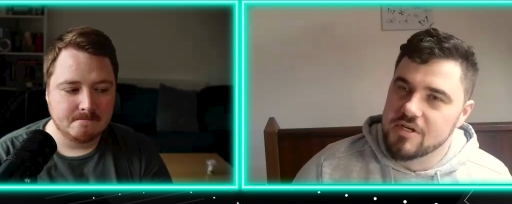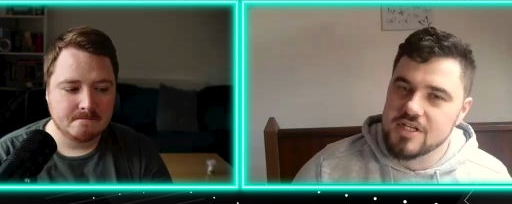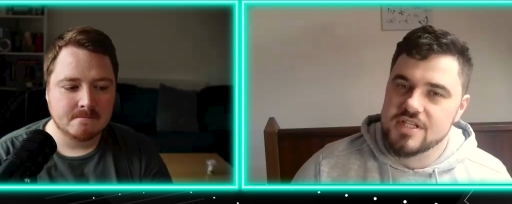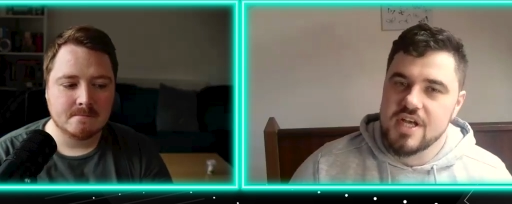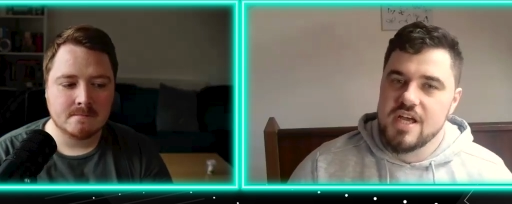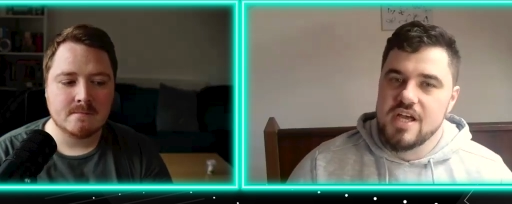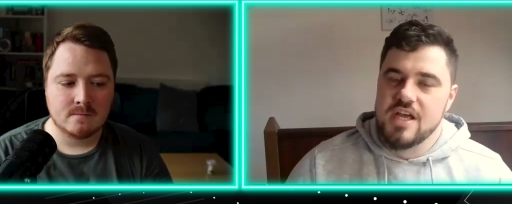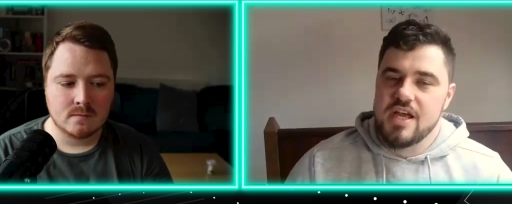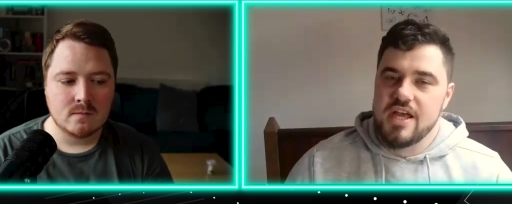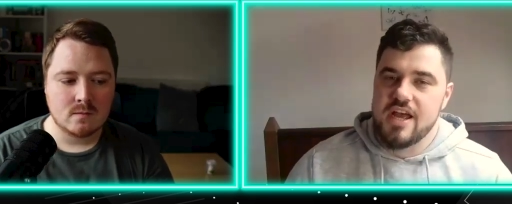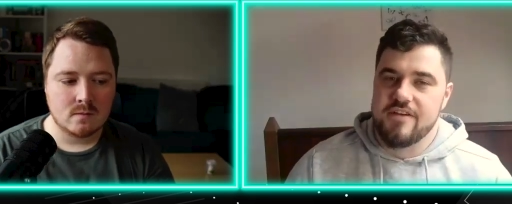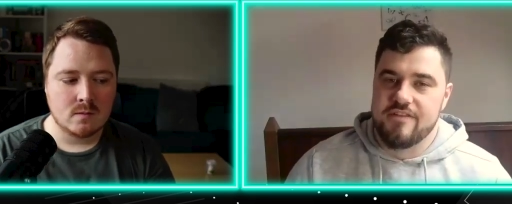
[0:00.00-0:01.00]
Speaker 1: because
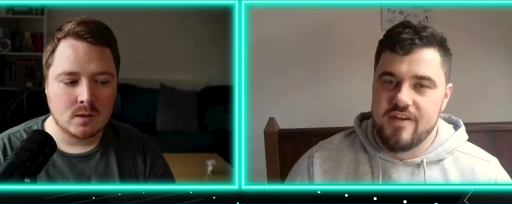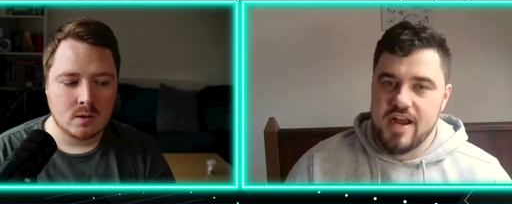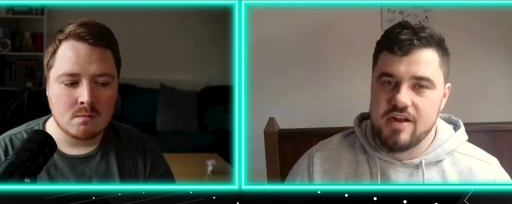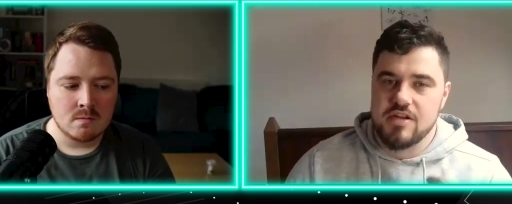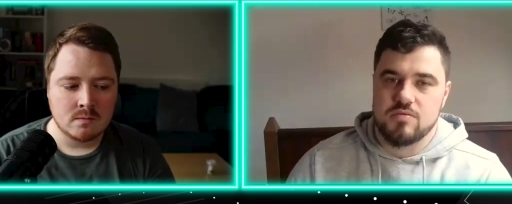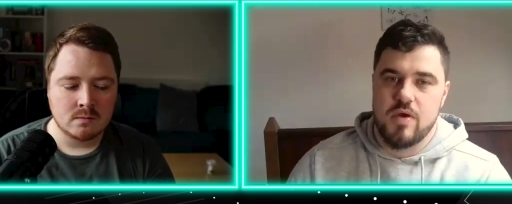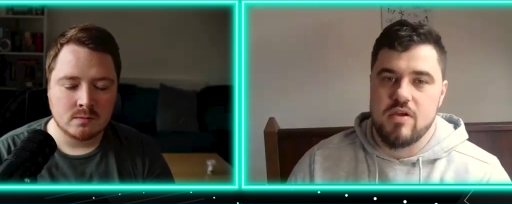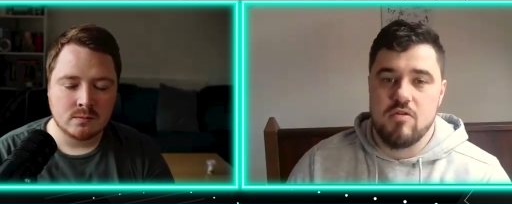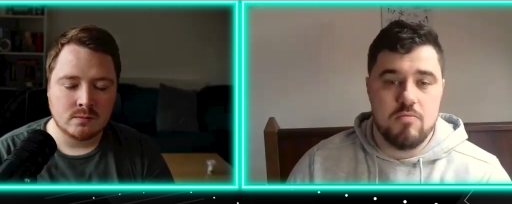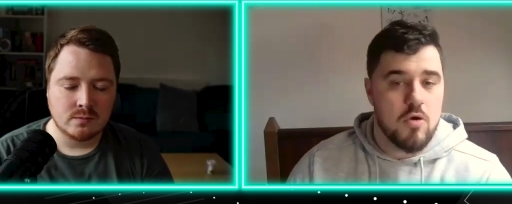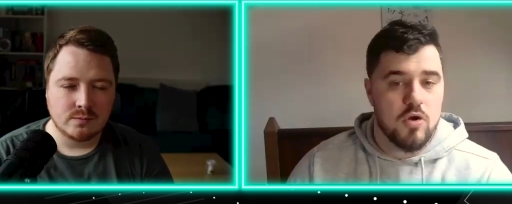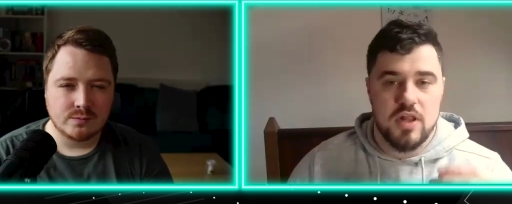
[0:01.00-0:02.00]
a fighter on his way
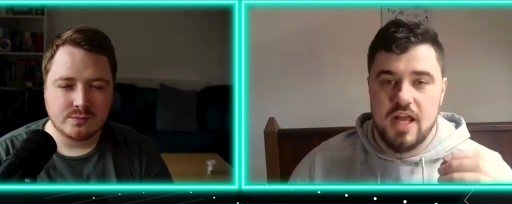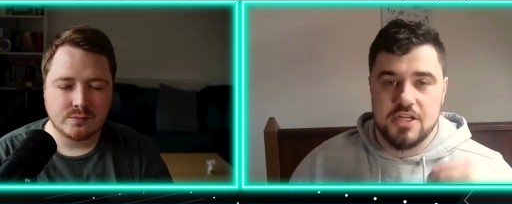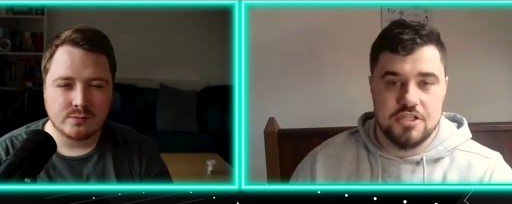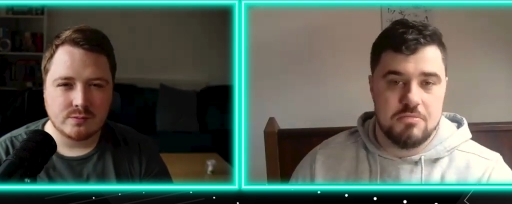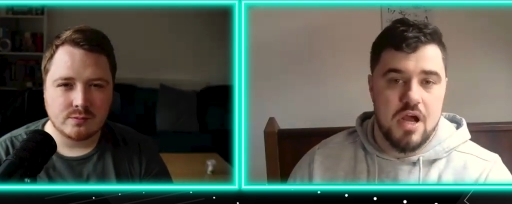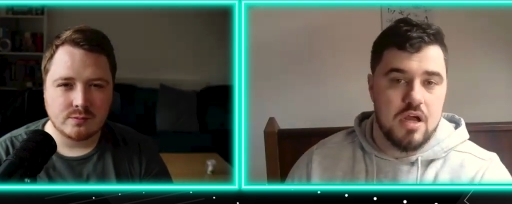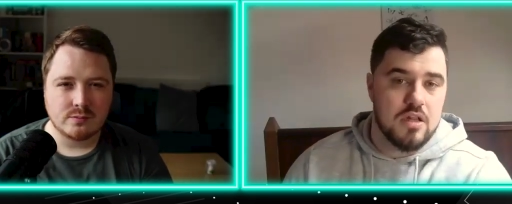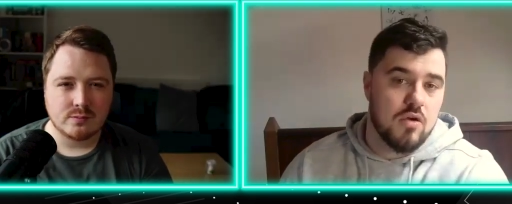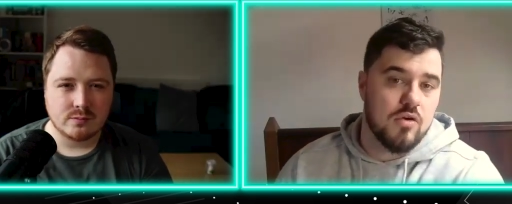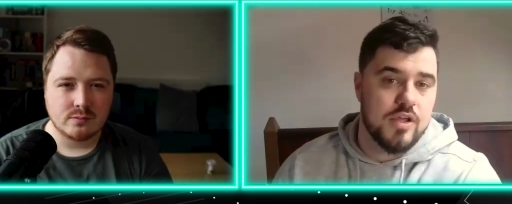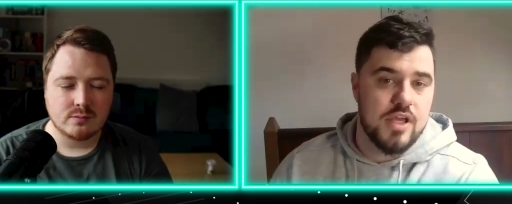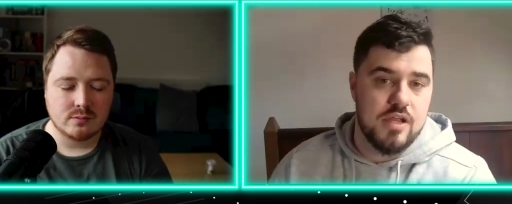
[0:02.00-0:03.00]
up, or like Jamal
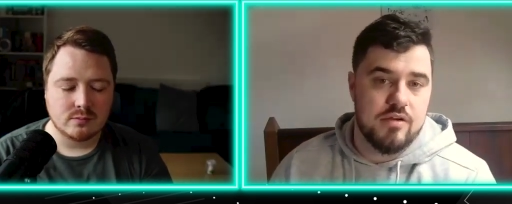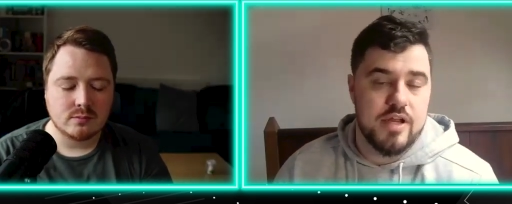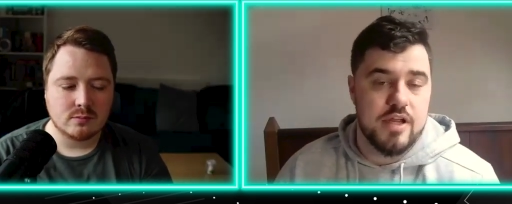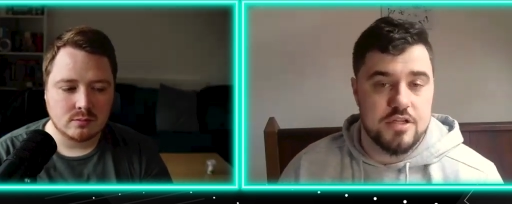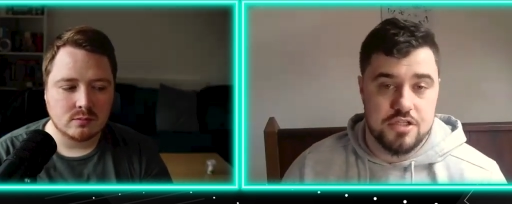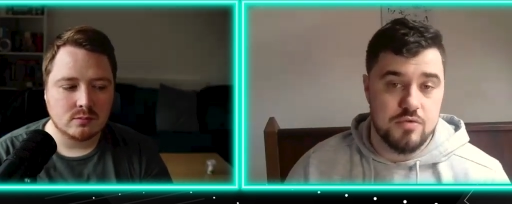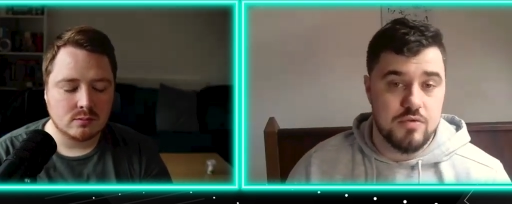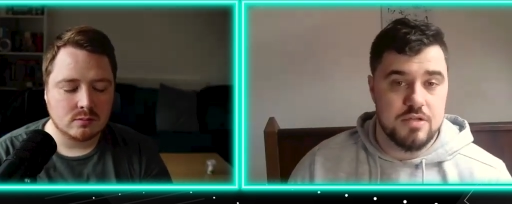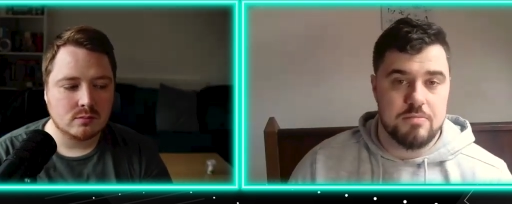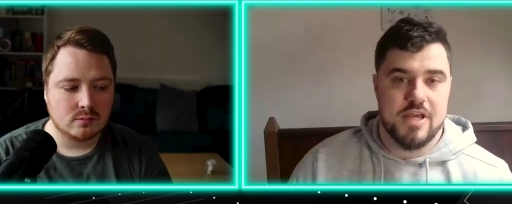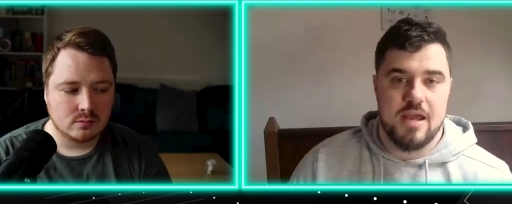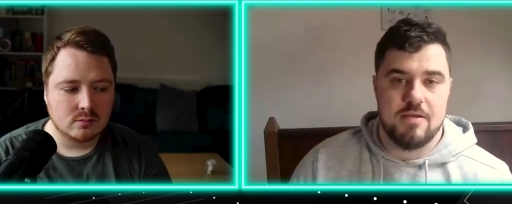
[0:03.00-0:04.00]
or Jiri, as soon as he
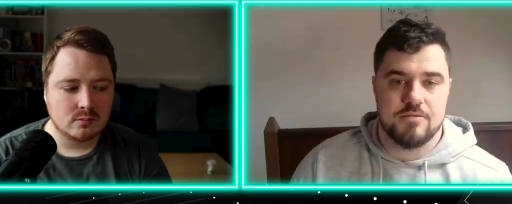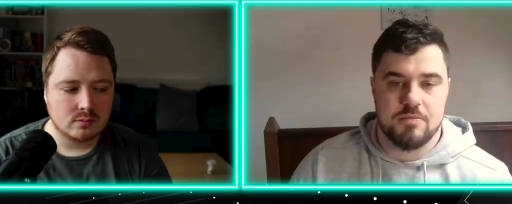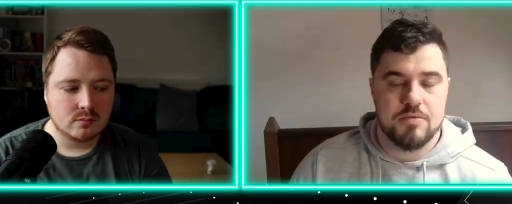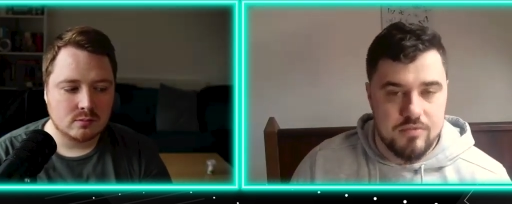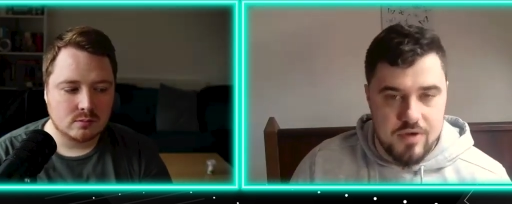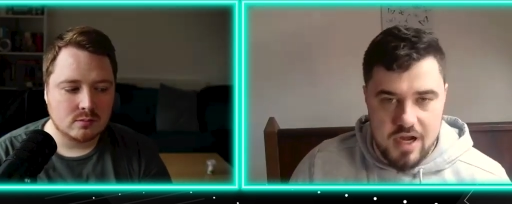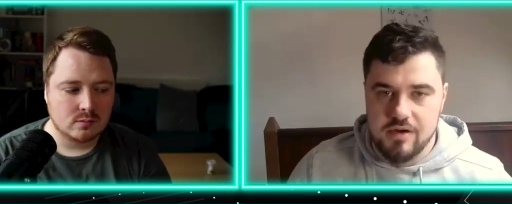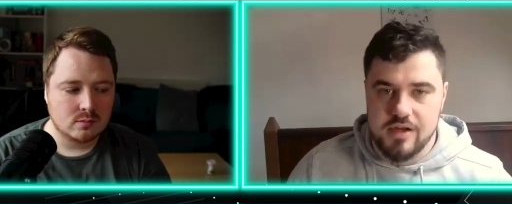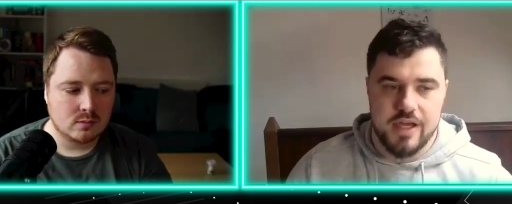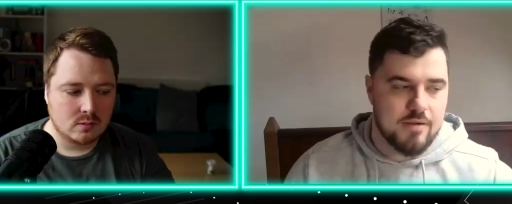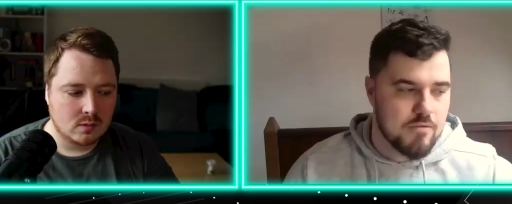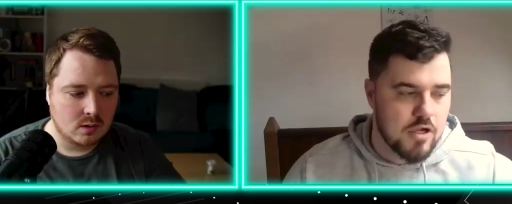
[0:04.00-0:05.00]
became champion, right? Okay,
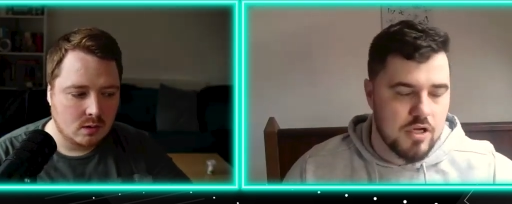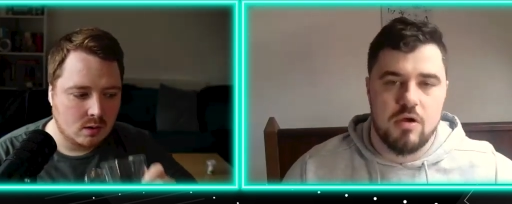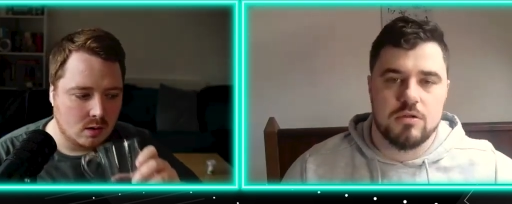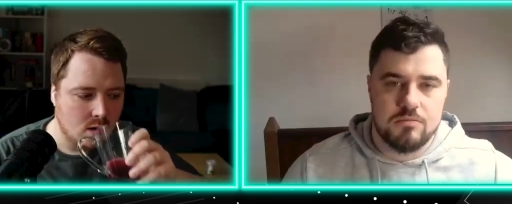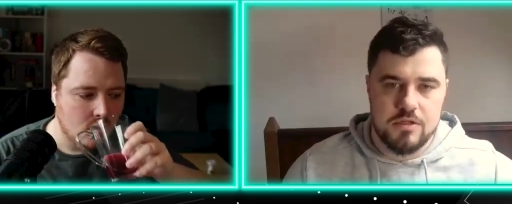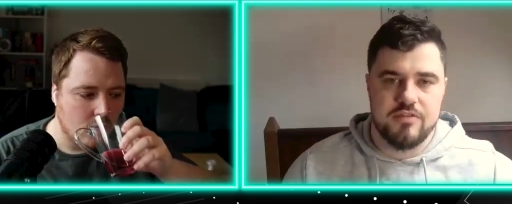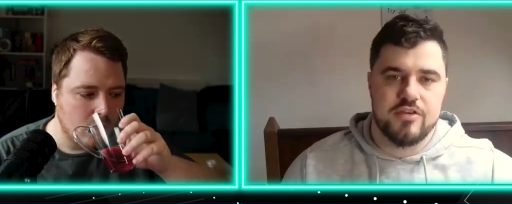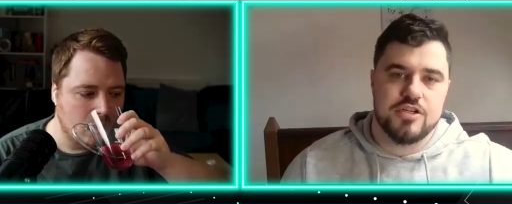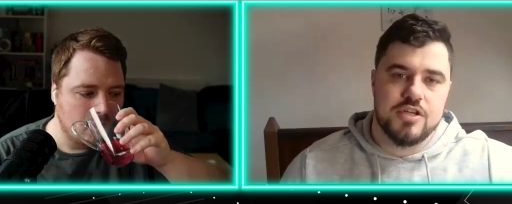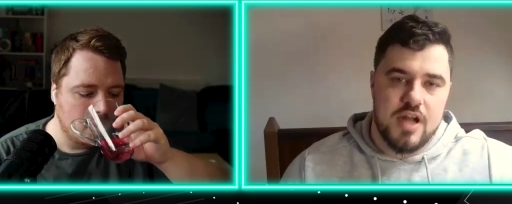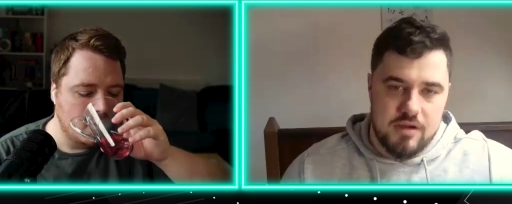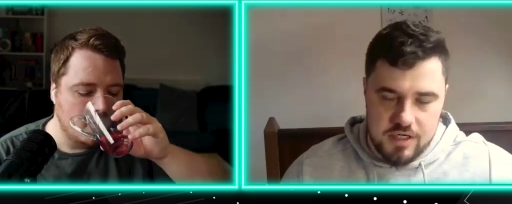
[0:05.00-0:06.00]
I'm not going to hold up the division.
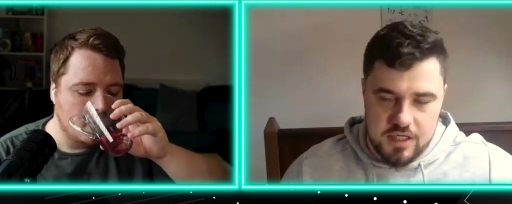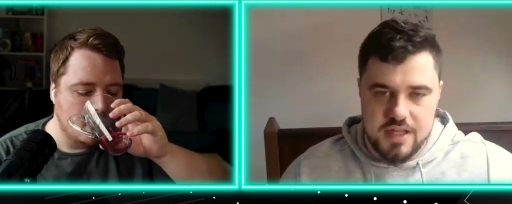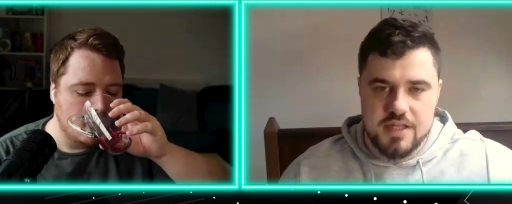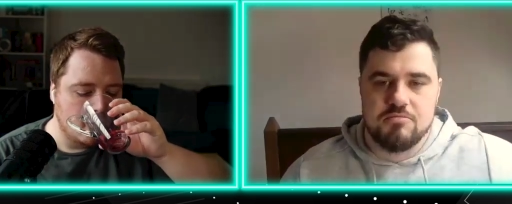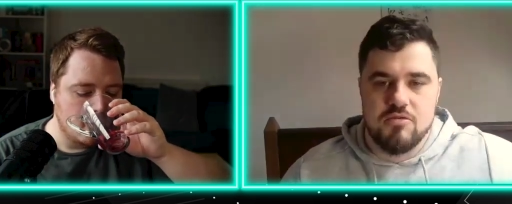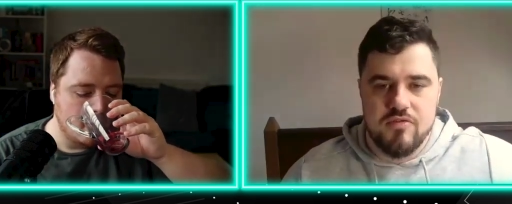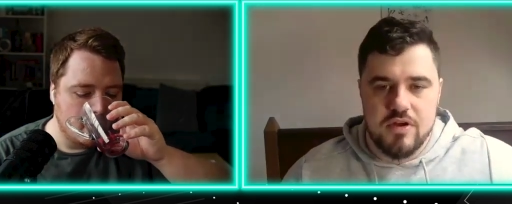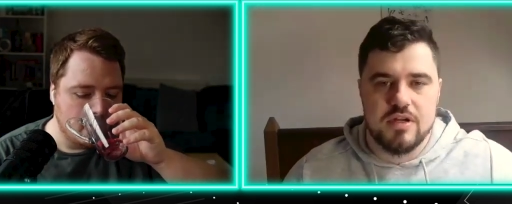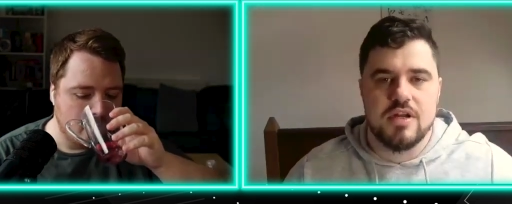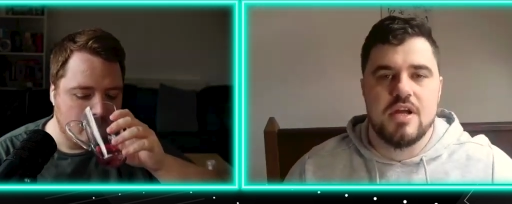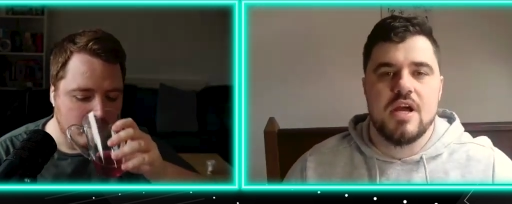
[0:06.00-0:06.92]
I'm going to let this move on.